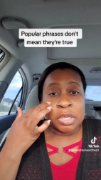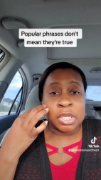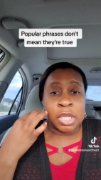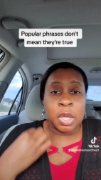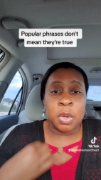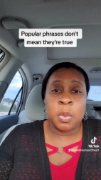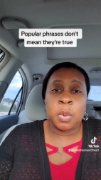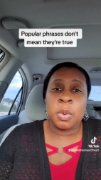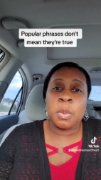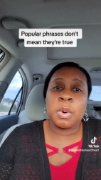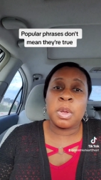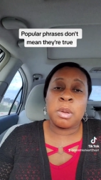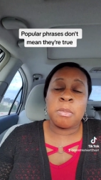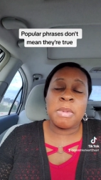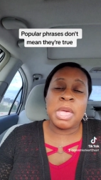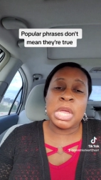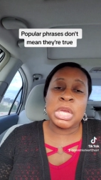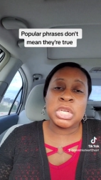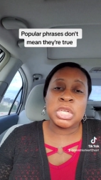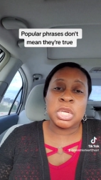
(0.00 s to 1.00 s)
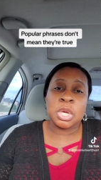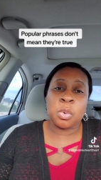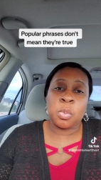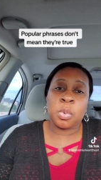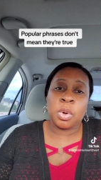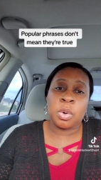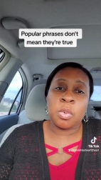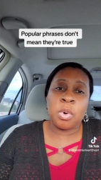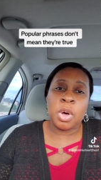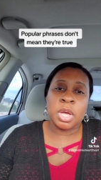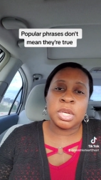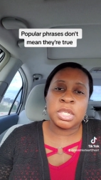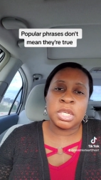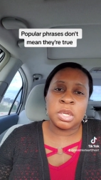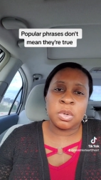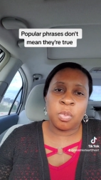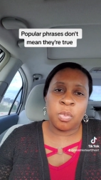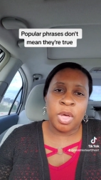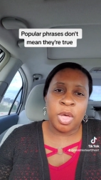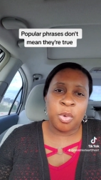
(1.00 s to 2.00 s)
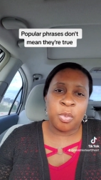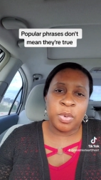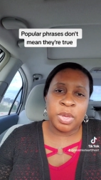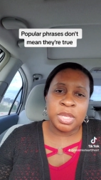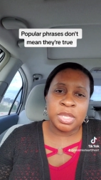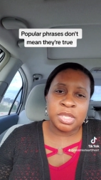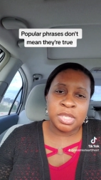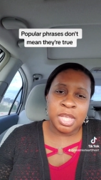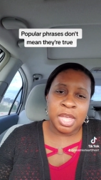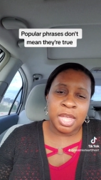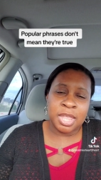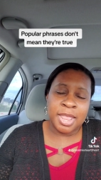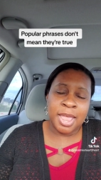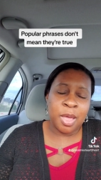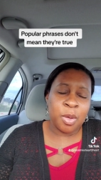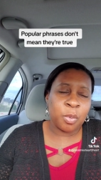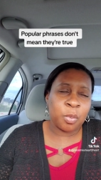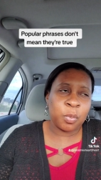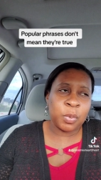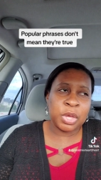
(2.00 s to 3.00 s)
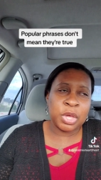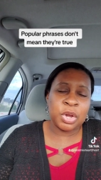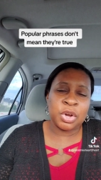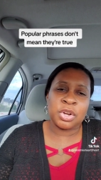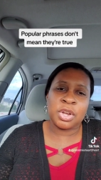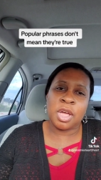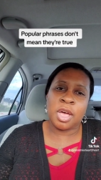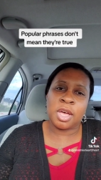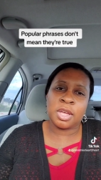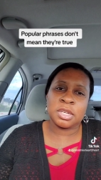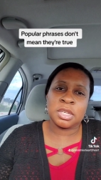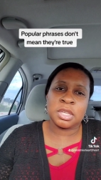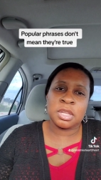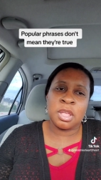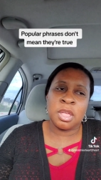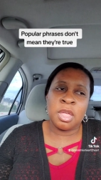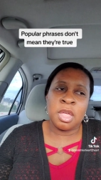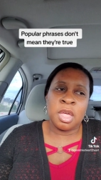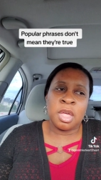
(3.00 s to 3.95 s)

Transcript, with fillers: So we want to make sure we're watching what we say and that we are not